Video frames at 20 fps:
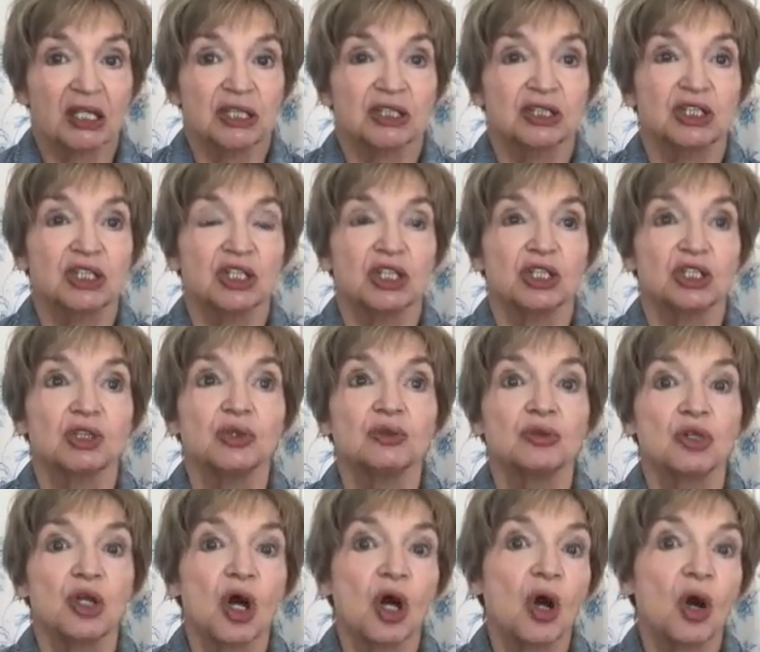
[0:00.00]
Do you
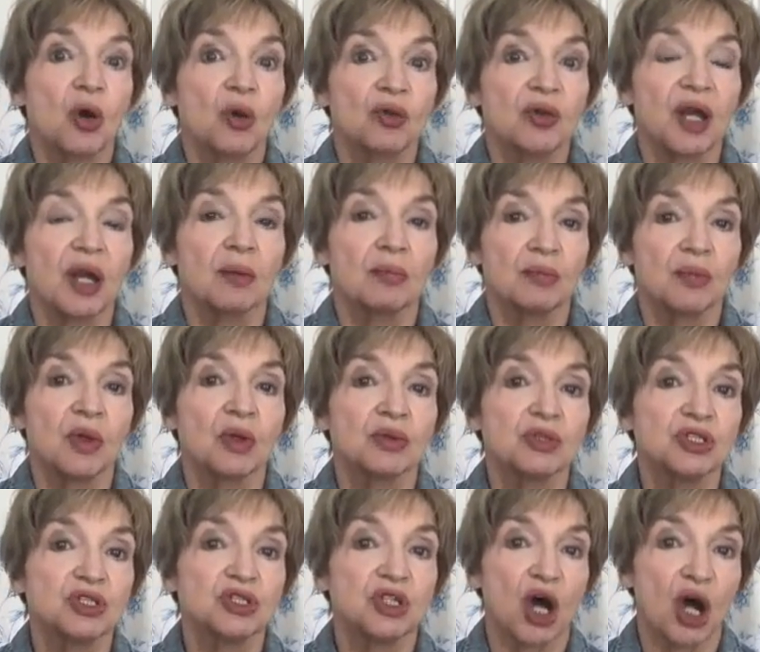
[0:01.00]
know that
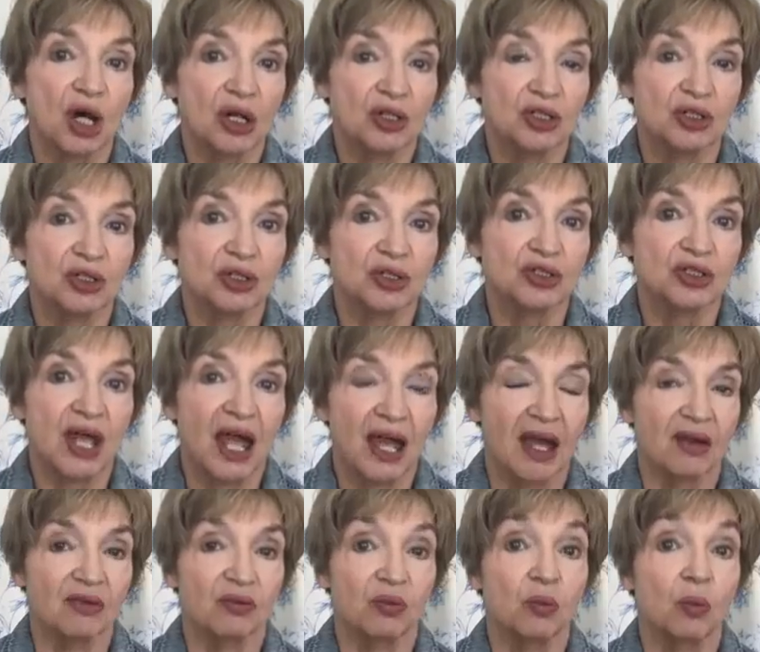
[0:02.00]
most doctors
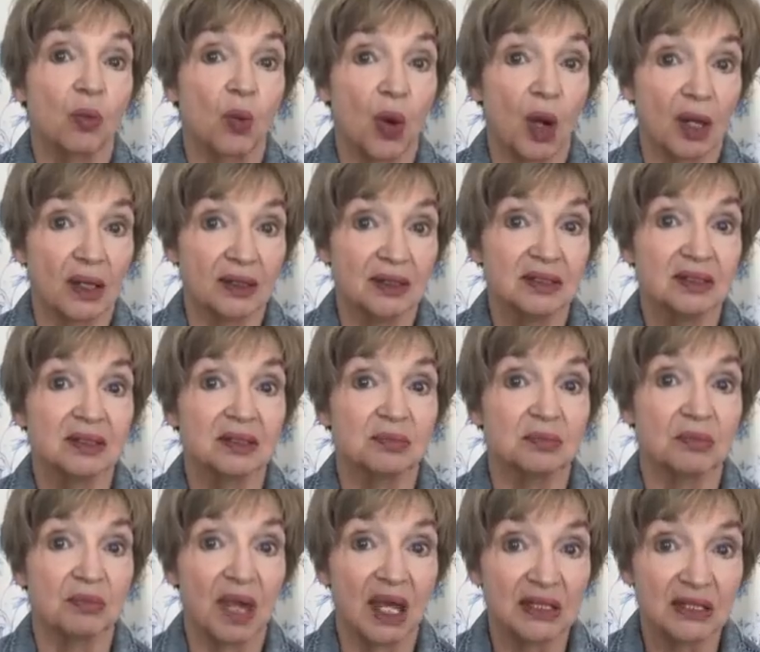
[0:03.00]
have one
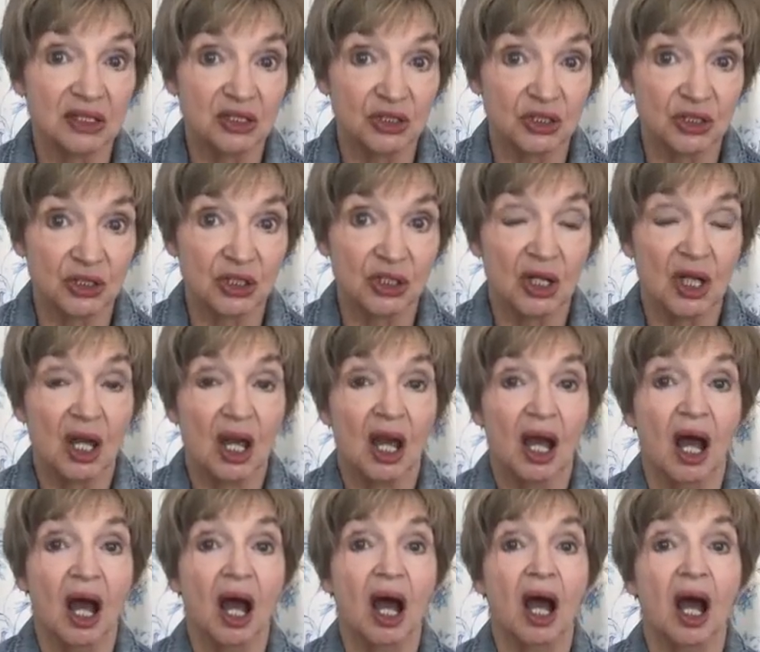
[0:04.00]
semester
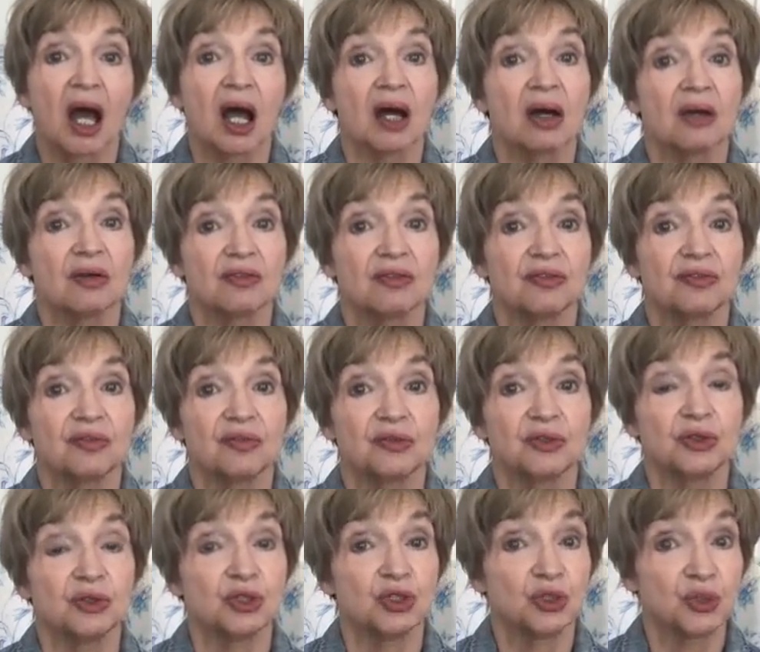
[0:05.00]
of
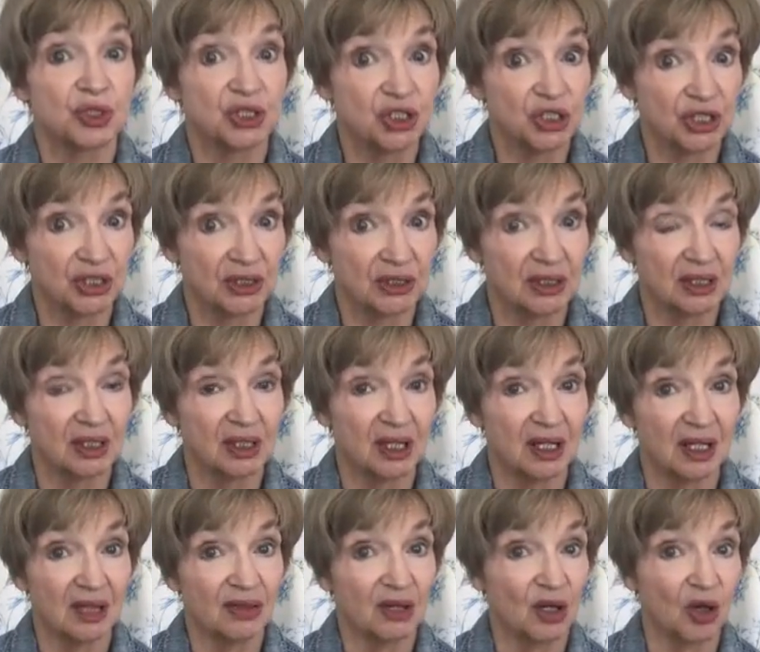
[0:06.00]
nutrition
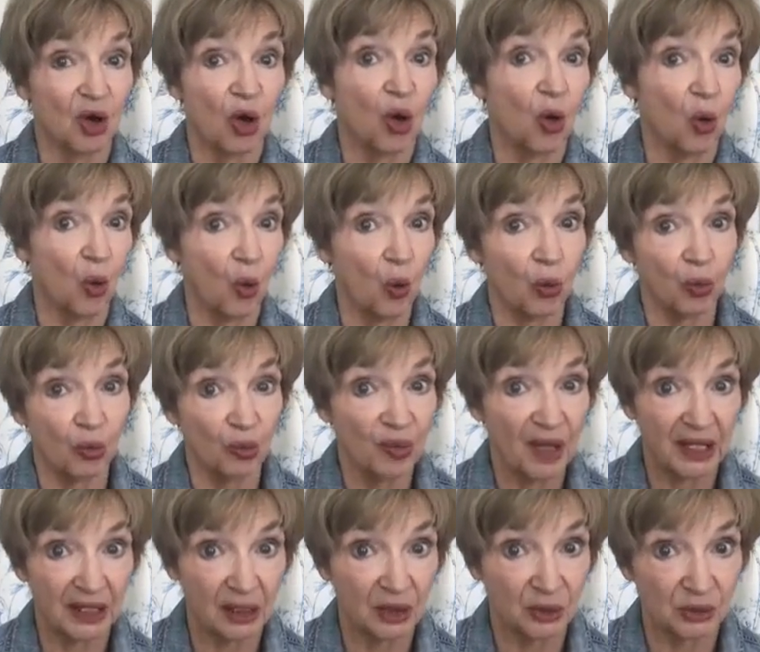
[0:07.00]
in their whole
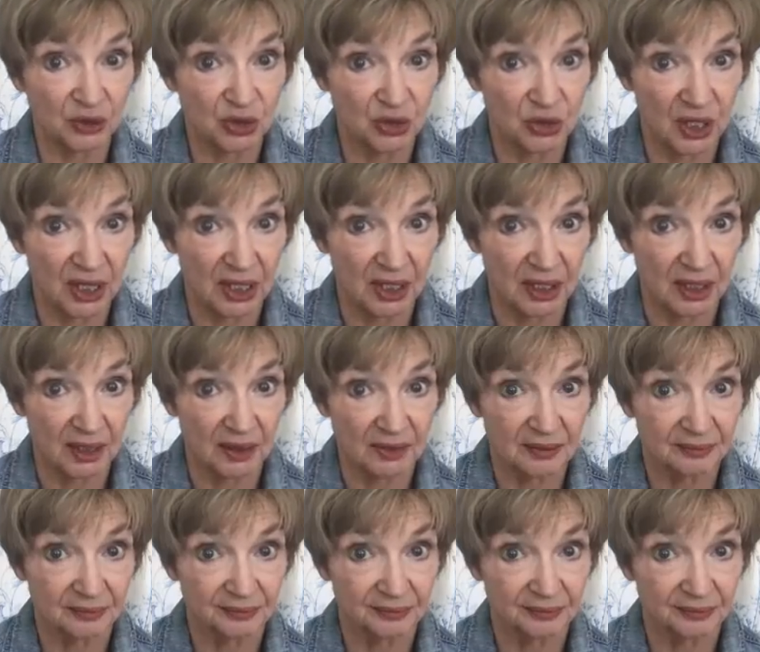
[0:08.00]
medical training?